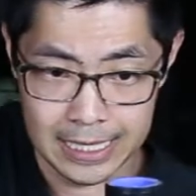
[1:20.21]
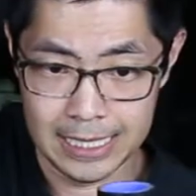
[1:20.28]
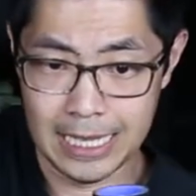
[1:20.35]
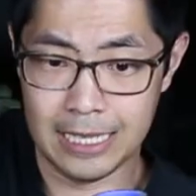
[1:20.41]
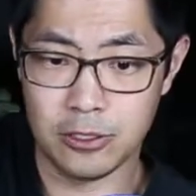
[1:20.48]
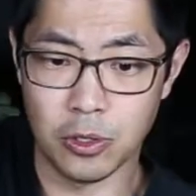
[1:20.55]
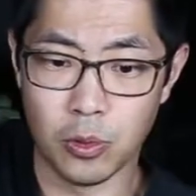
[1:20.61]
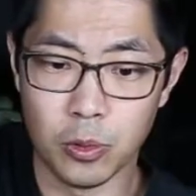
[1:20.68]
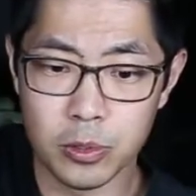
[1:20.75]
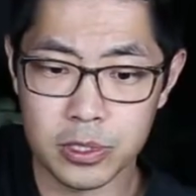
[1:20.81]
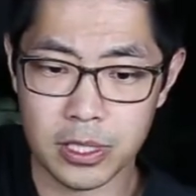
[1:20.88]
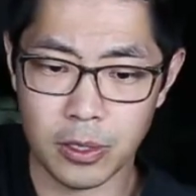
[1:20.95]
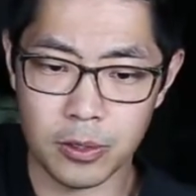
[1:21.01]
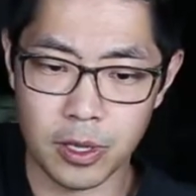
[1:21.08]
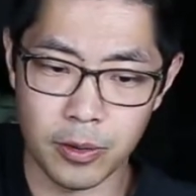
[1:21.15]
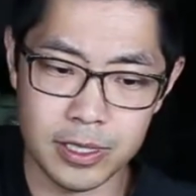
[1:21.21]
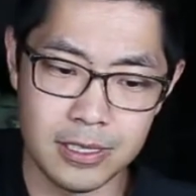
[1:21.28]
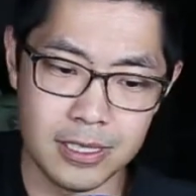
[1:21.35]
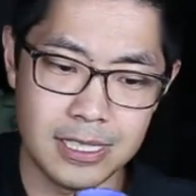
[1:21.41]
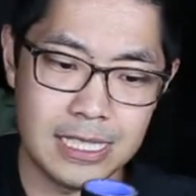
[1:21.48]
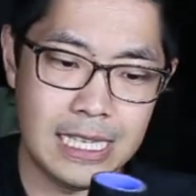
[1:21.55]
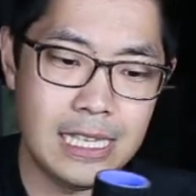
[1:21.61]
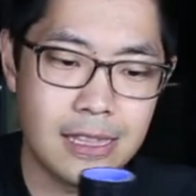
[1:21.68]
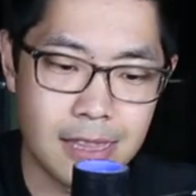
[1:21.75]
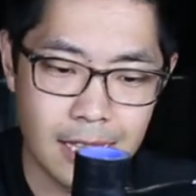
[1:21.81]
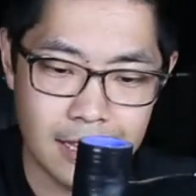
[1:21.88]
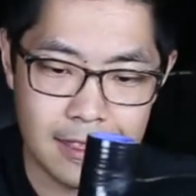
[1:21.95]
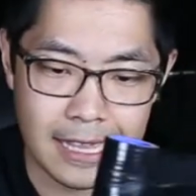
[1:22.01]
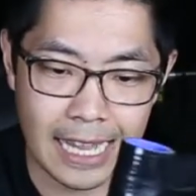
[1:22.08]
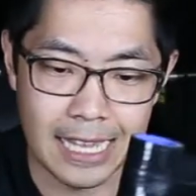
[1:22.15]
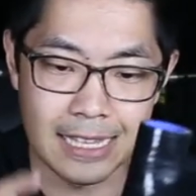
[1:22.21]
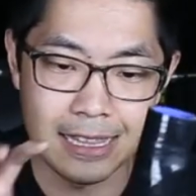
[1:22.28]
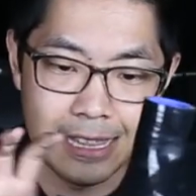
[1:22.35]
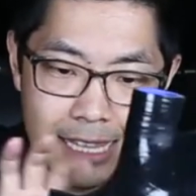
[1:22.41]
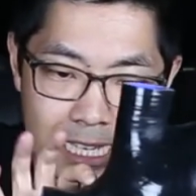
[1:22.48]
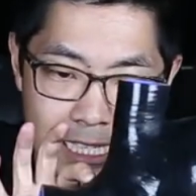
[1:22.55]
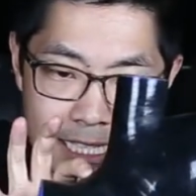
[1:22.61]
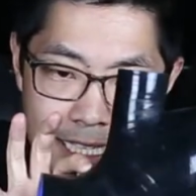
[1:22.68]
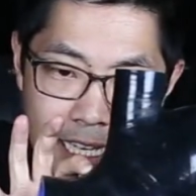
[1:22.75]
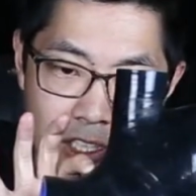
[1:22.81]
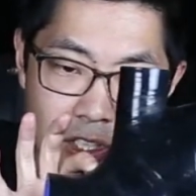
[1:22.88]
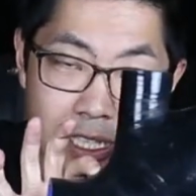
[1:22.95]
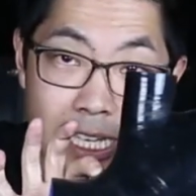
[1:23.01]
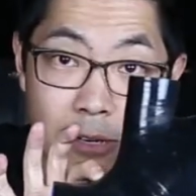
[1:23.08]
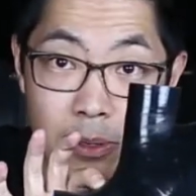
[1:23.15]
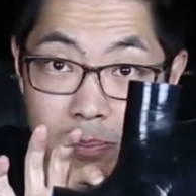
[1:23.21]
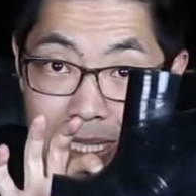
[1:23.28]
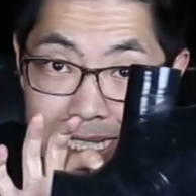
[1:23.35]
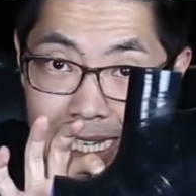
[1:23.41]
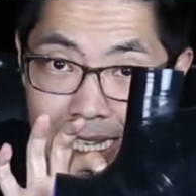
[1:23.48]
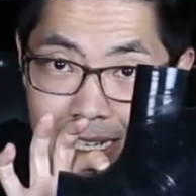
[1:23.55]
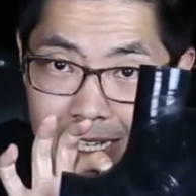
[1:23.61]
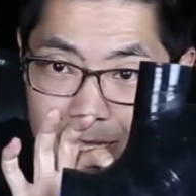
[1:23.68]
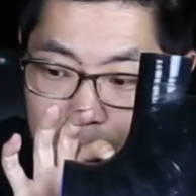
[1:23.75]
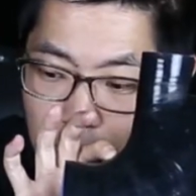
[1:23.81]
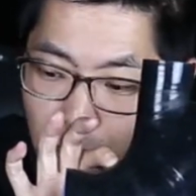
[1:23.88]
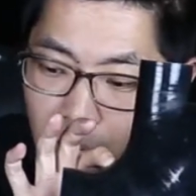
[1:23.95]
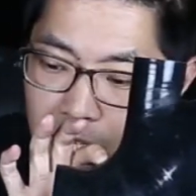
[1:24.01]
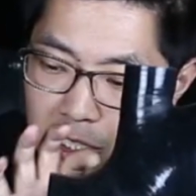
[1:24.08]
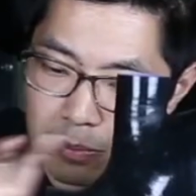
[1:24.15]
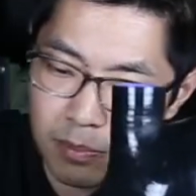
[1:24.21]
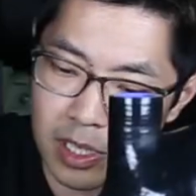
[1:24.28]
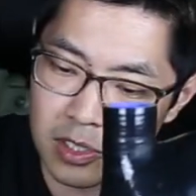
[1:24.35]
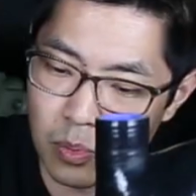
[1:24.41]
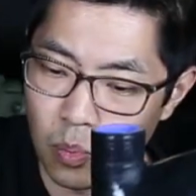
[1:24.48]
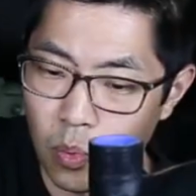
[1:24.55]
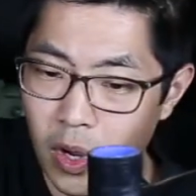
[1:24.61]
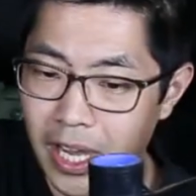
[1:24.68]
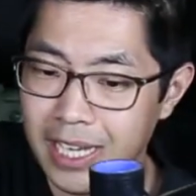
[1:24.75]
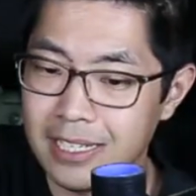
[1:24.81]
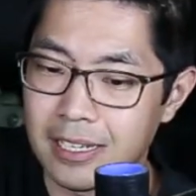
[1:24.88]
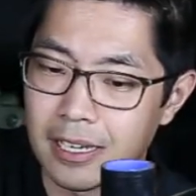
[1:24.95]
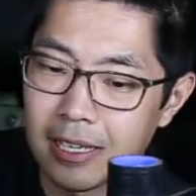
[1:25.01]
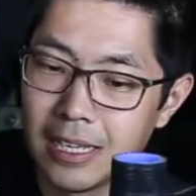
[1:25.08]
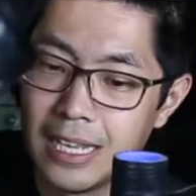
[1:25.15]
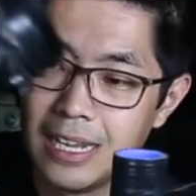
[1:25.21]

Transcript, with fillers: And you're also going to see that this section here in particular is much, much wider